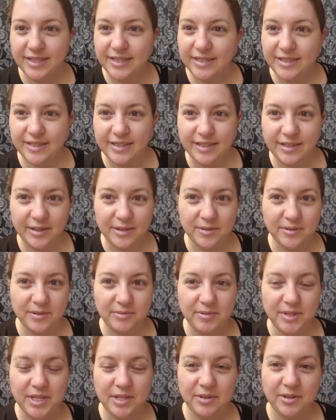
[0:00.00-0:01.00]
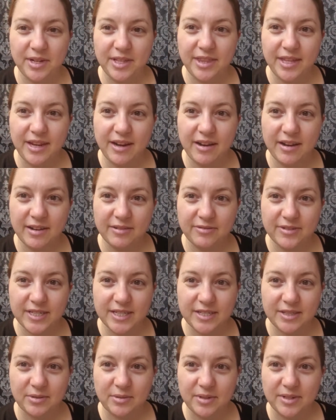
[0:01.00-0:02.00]
you know, and when you're in the
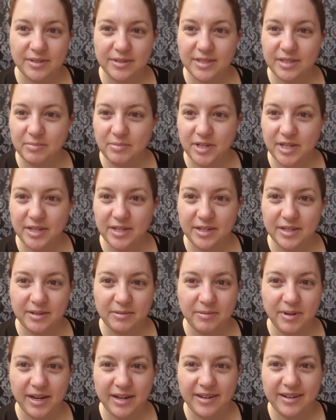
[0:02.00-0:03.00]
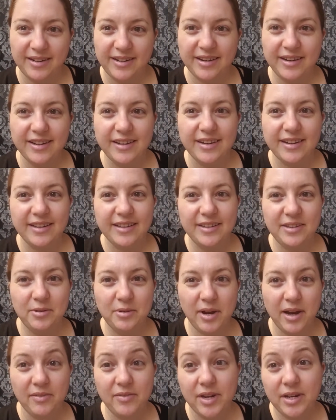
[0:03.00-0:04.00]
office or somewhere where you
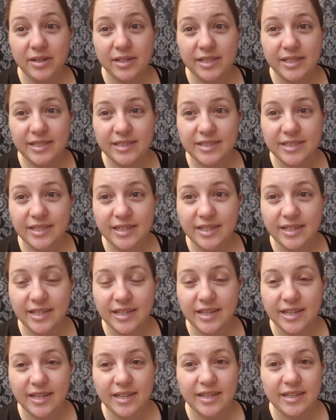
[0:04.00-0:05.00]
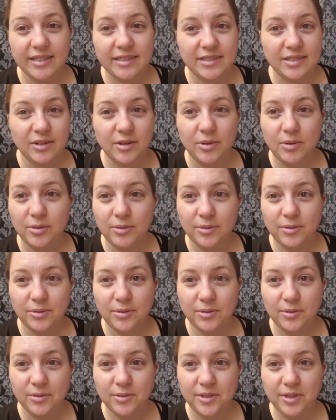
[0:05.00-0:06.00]
have air conditioning, it's a
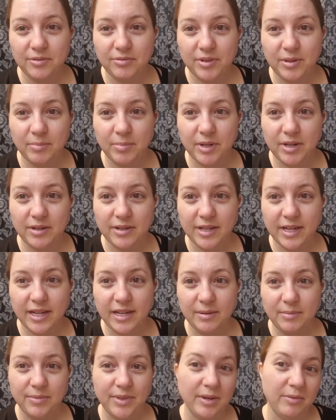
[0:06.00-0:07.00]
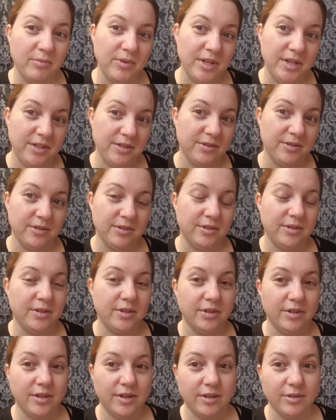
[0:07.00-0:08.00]
whole different ball game than when you're
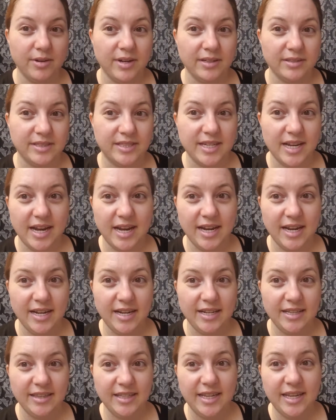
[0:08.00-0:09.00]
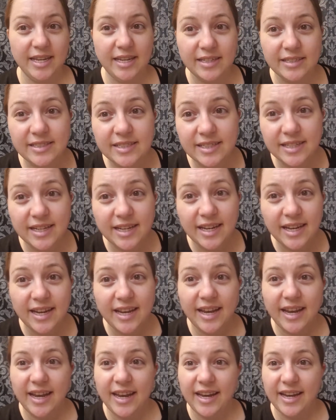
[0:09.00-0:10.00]
gonna go outside in the heat.
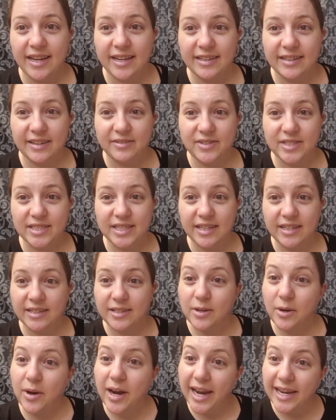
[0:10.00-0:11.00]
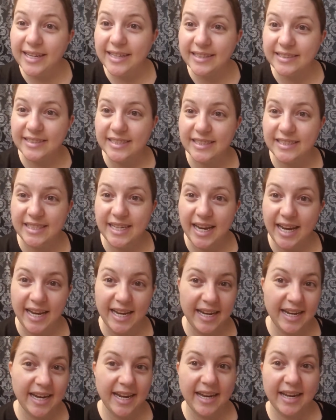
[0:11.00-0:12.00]
And I've decided to go hiking
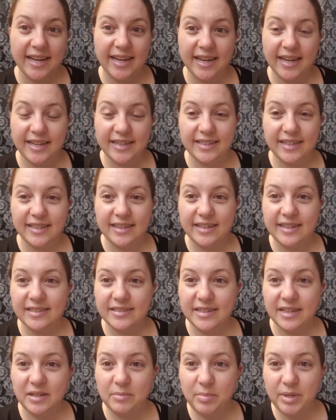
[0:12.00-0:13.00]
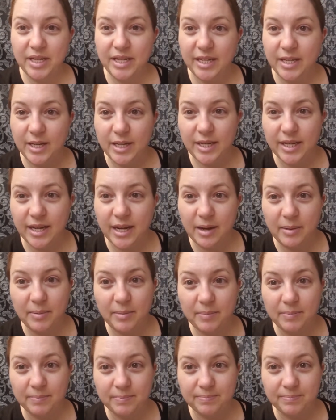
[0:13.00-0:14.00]
today, and I think it's gonna be
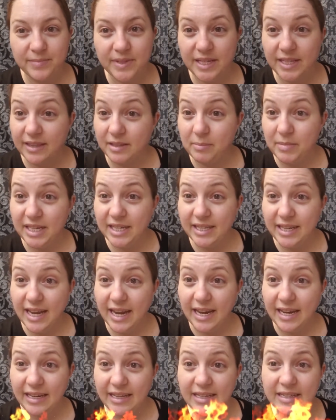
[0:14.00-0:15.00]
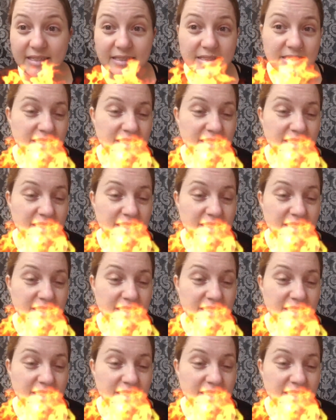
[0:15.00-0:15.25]
in the mid-80s.